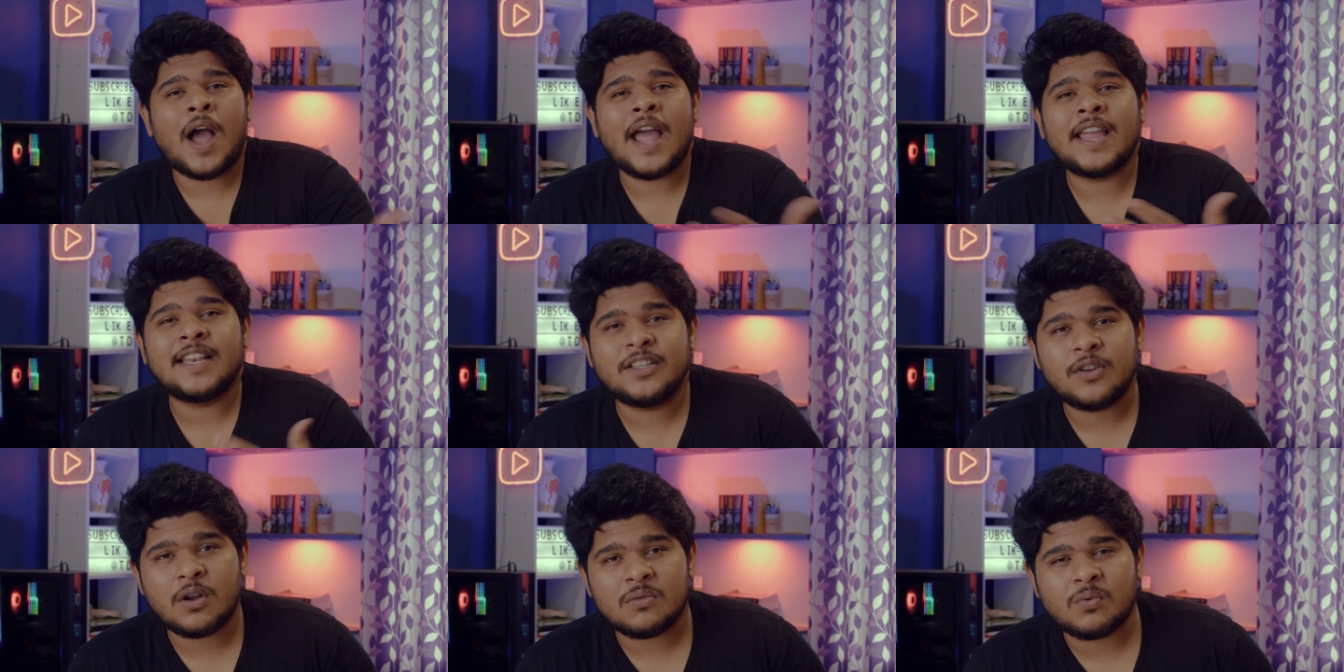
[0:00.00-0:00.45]

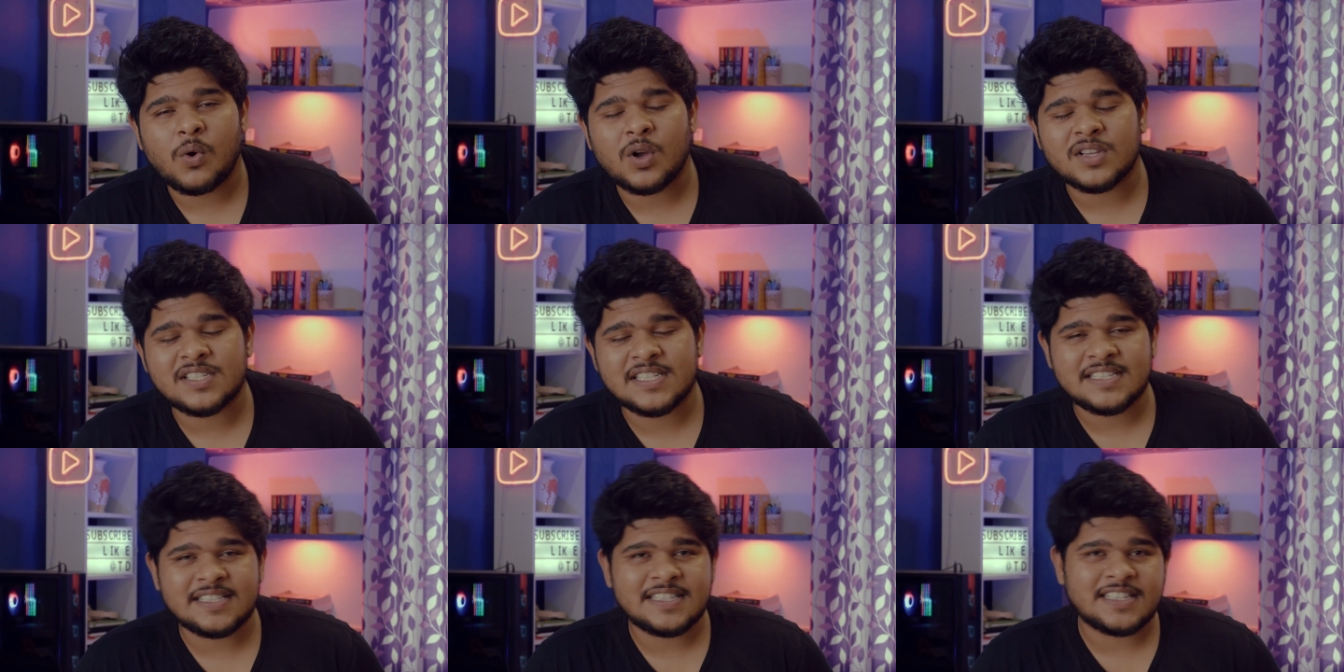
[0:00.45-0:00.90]
while you're
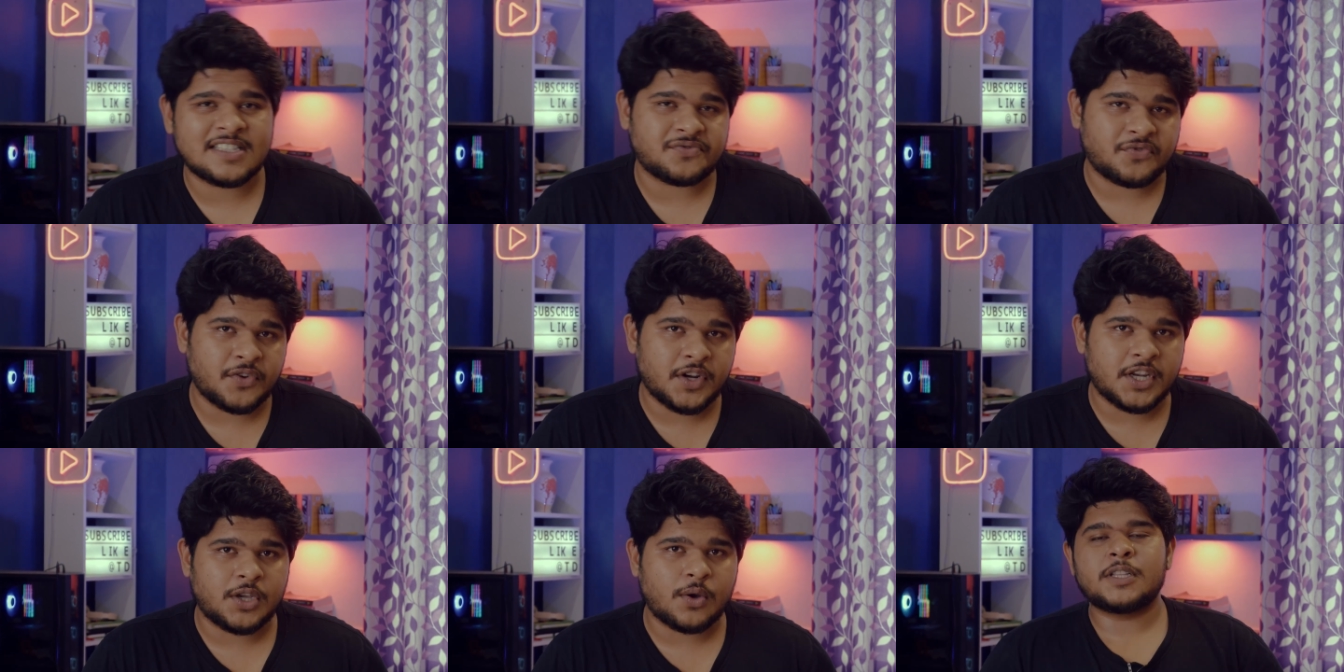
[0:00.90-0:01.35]
watching this
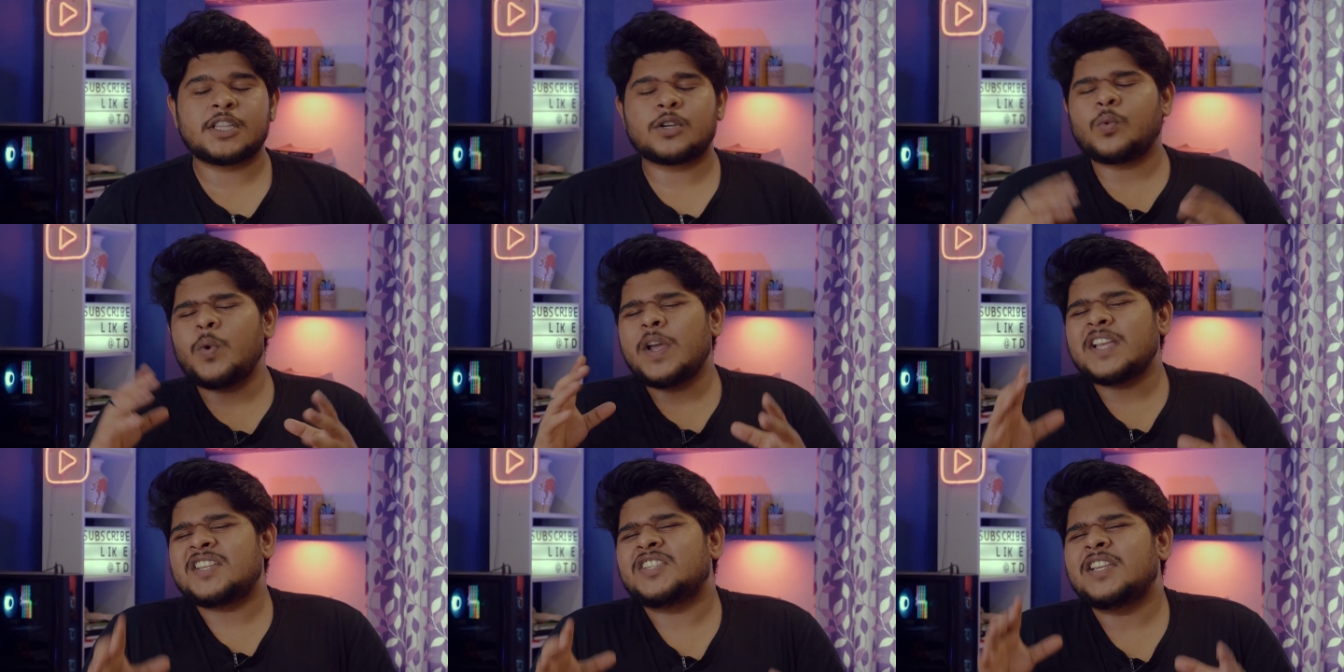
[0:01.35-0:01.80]
video. But the
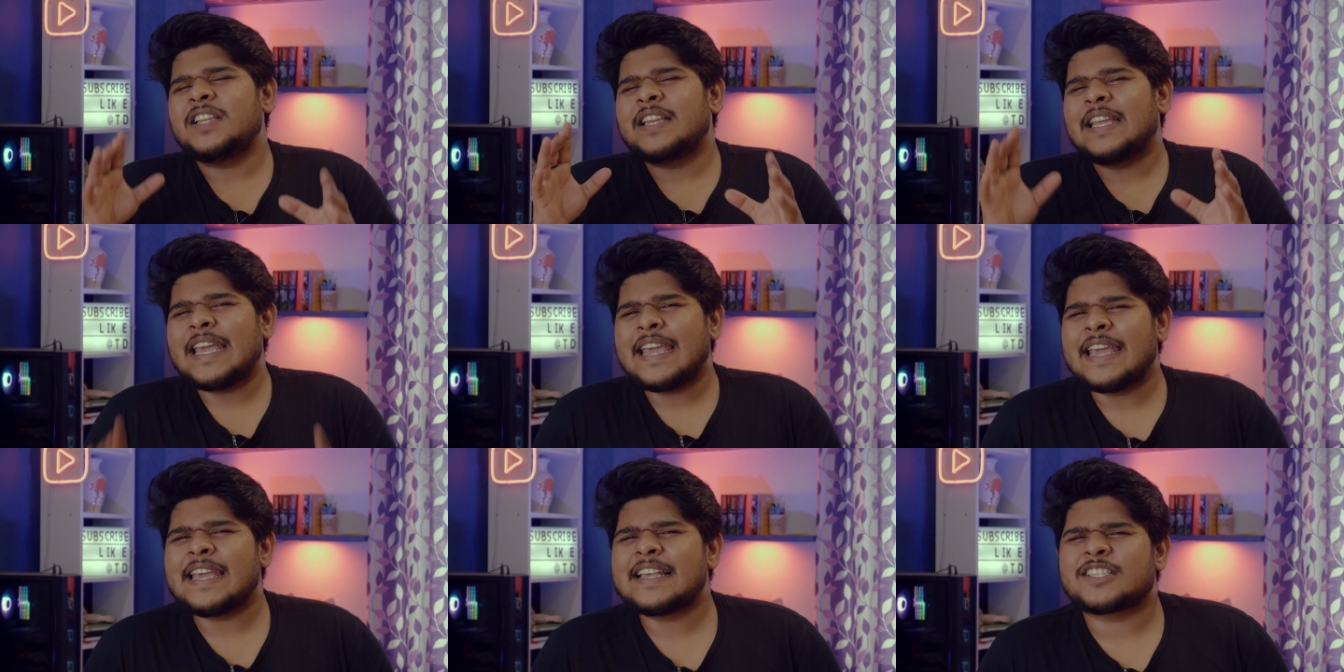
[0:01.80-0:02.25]
question
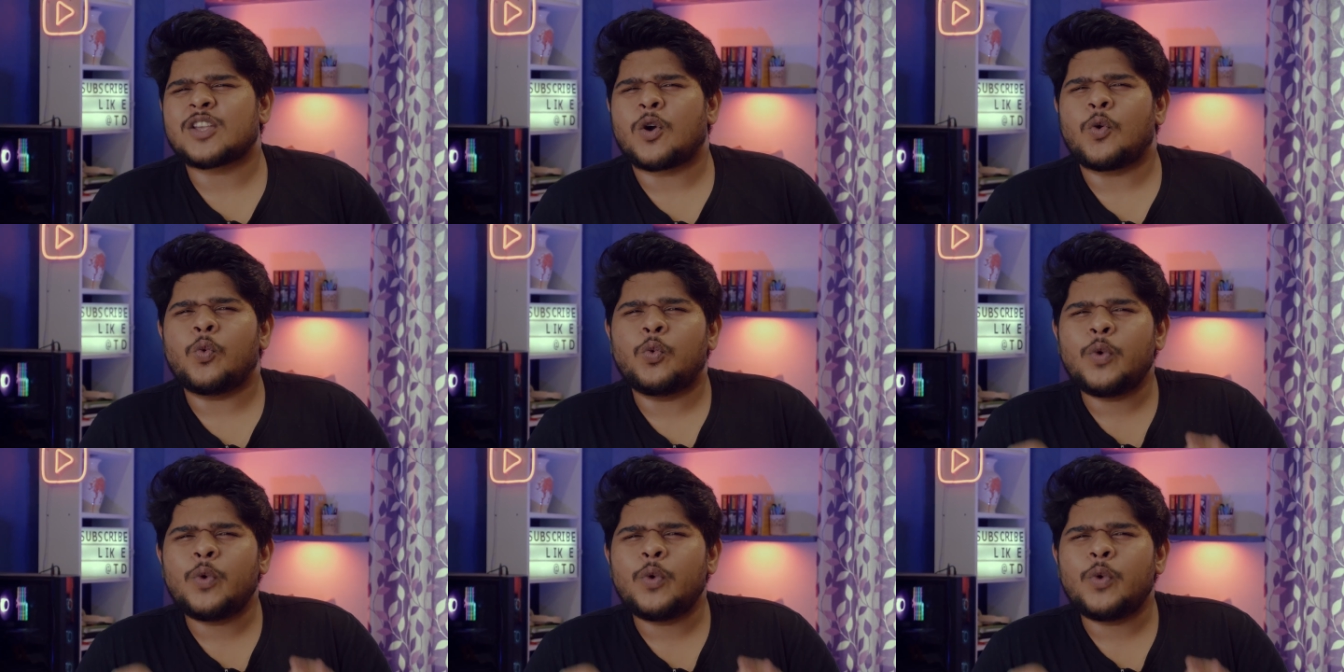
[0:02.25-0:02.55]
is,